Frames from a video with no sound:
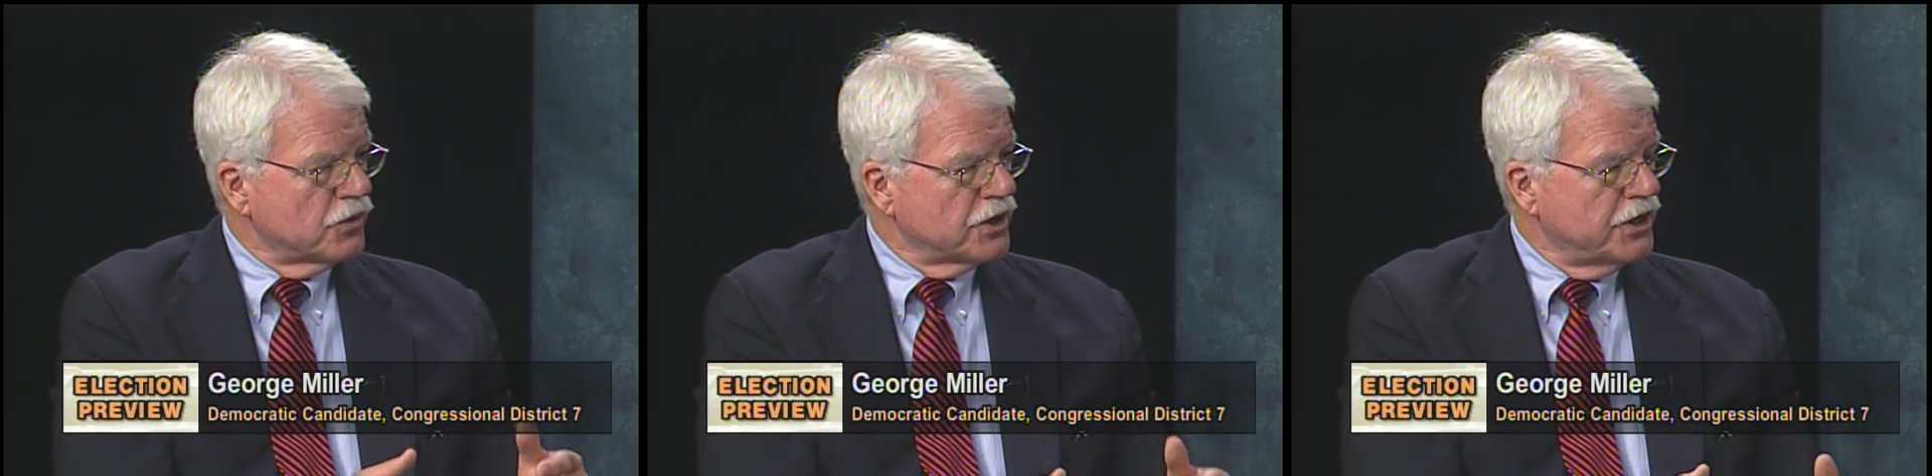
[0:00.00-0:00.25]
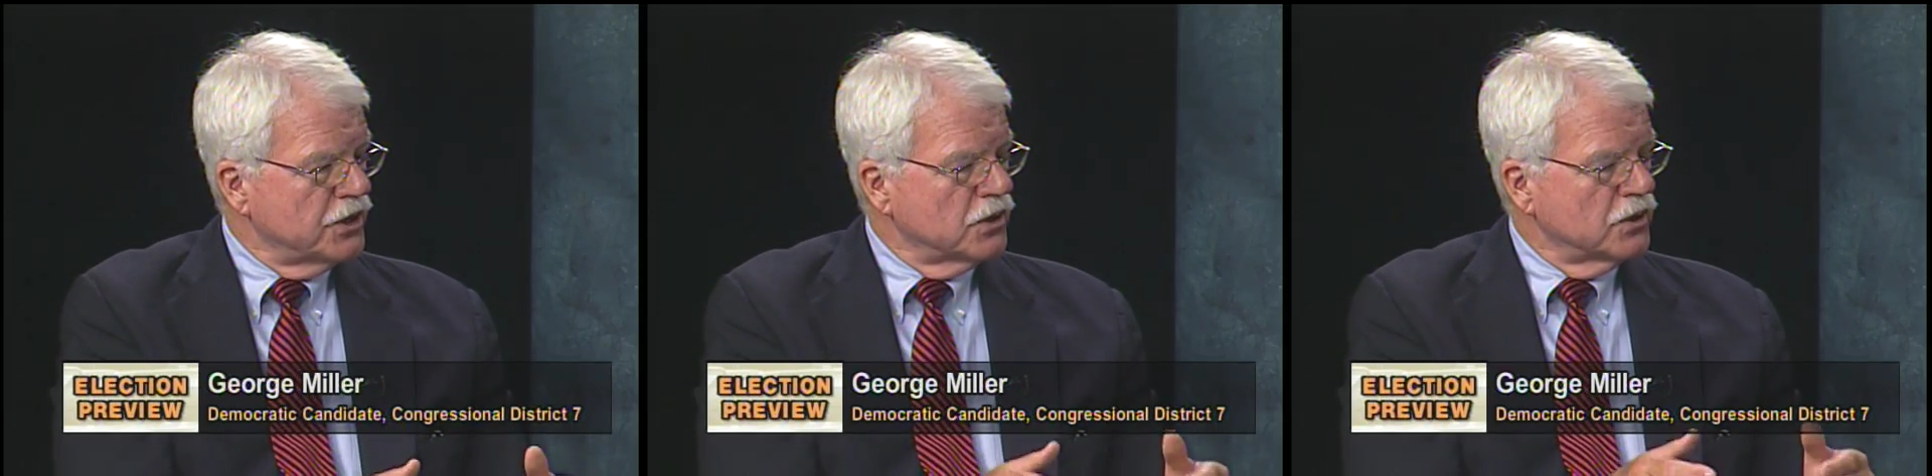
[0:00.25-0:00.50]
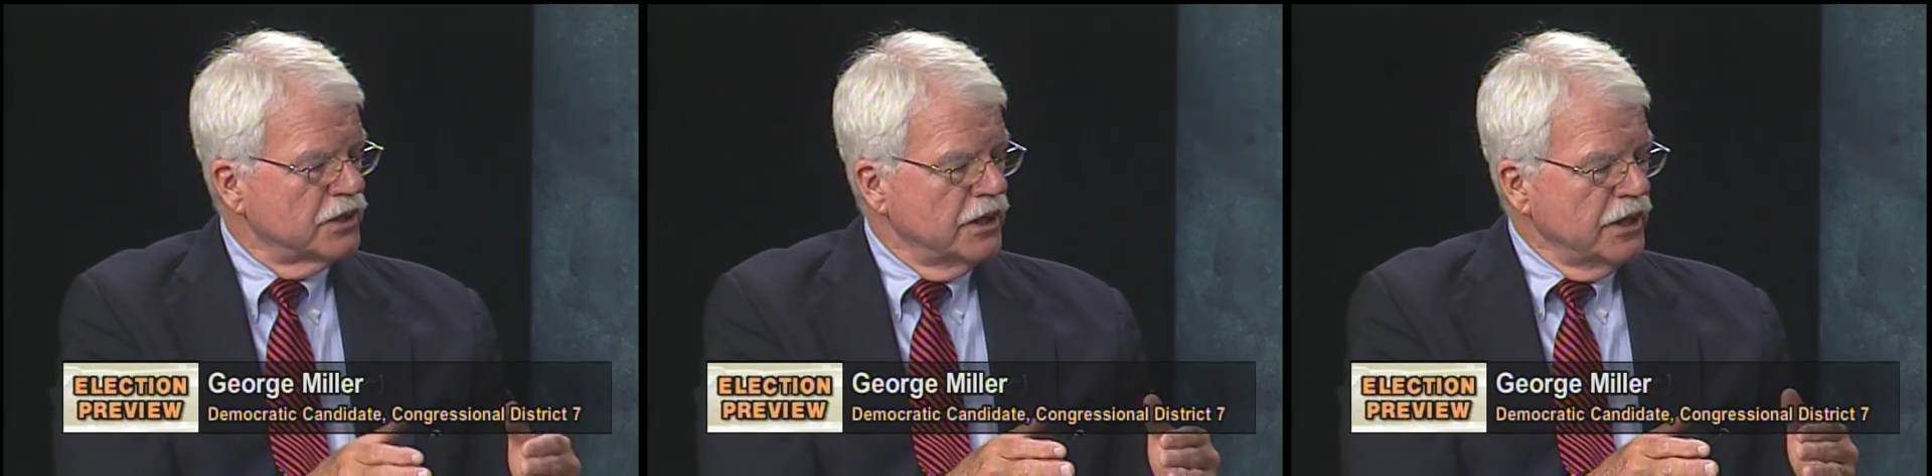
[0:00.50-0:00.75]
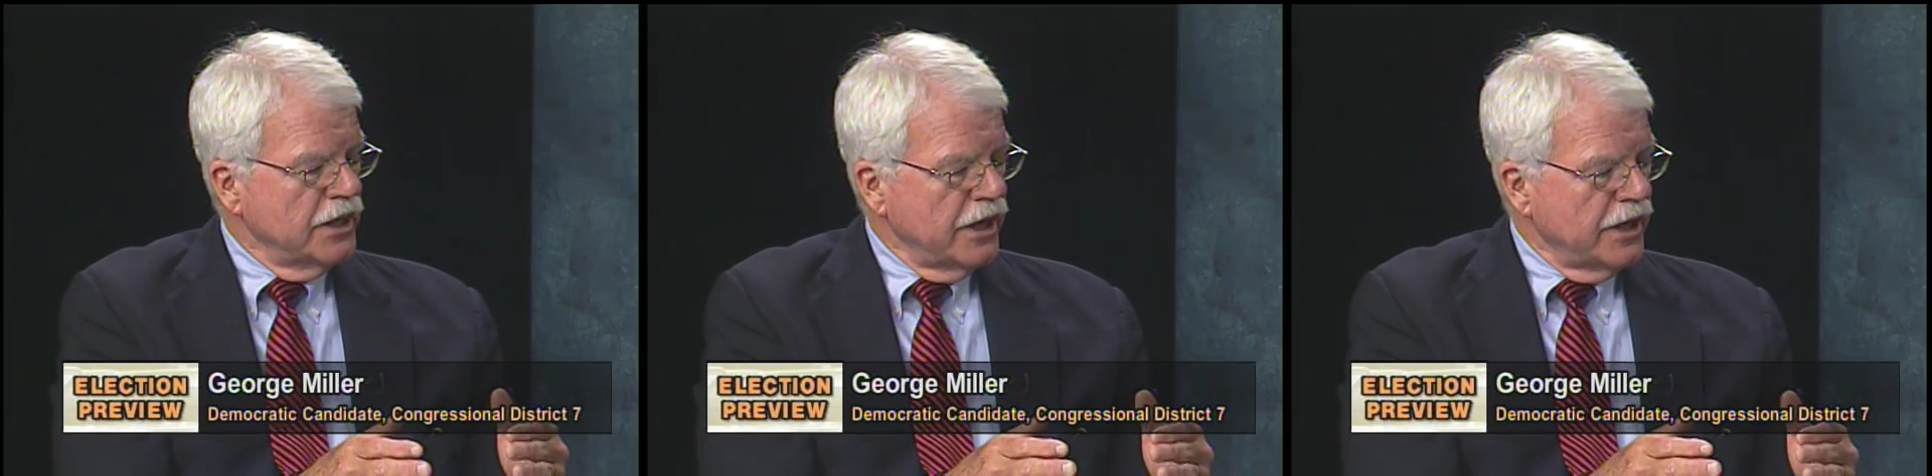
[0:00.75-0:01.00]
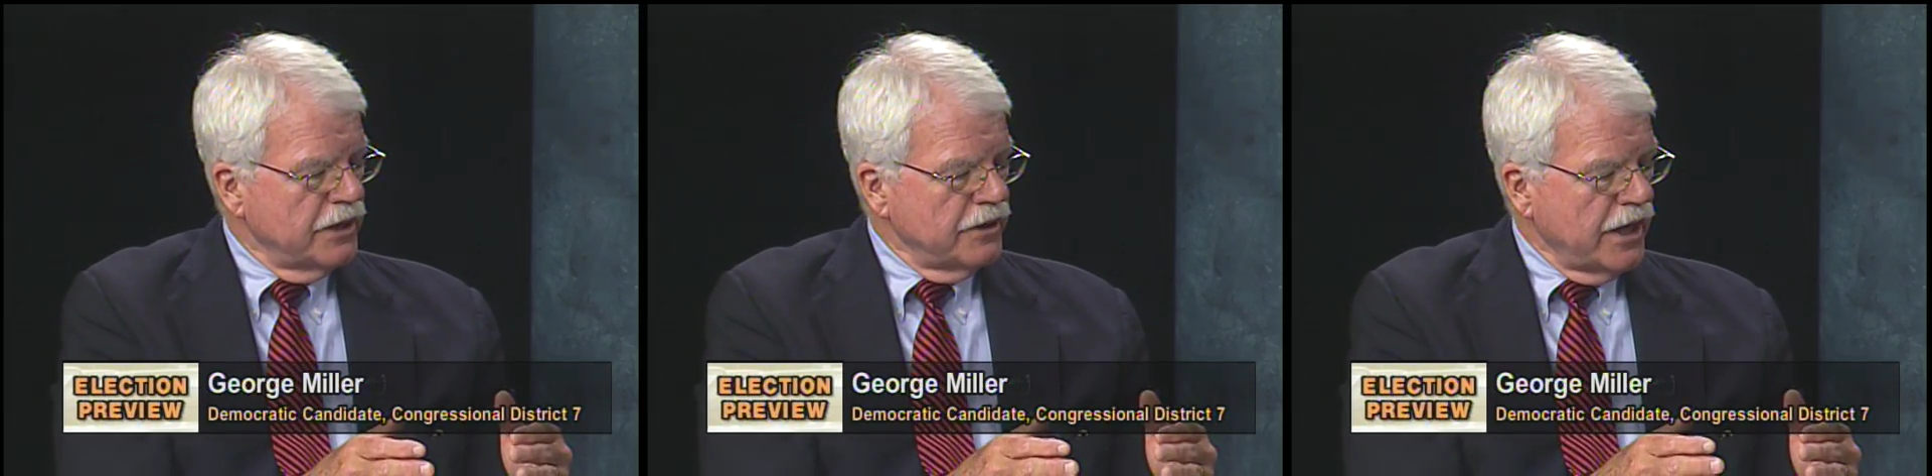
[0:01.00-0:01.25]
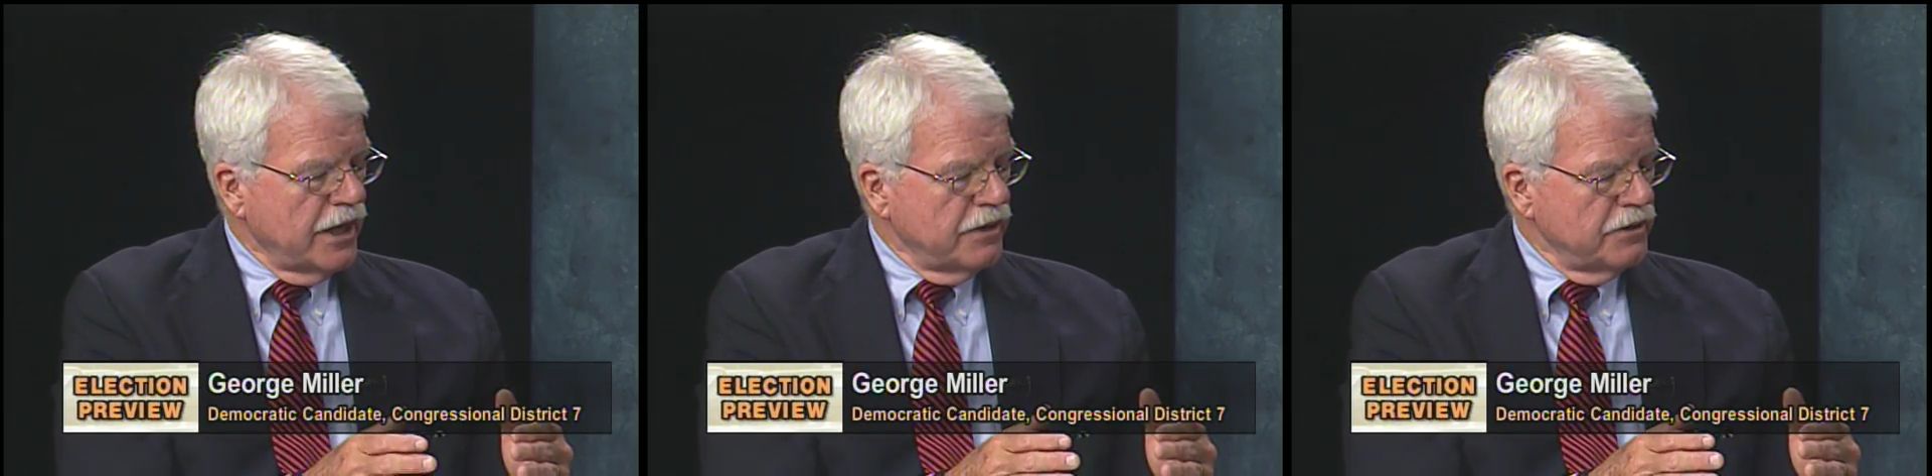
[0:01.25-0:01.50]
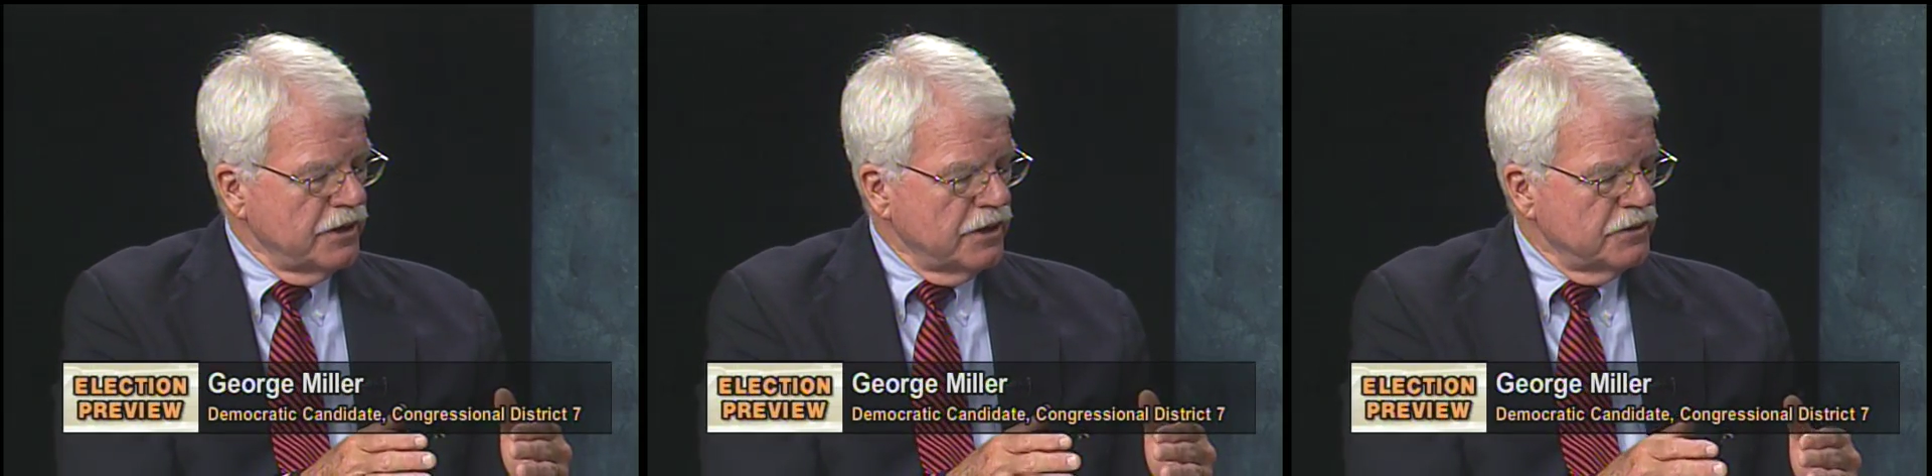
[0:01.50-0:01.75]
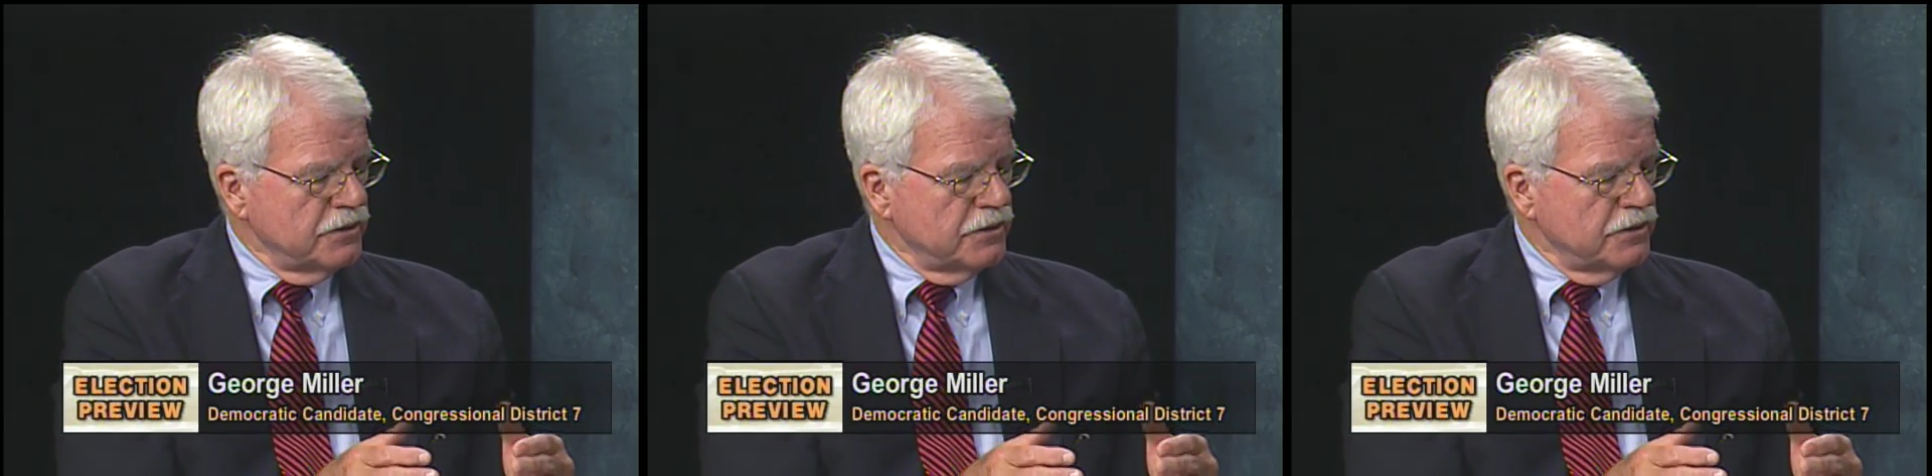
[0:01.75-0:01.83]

were killed and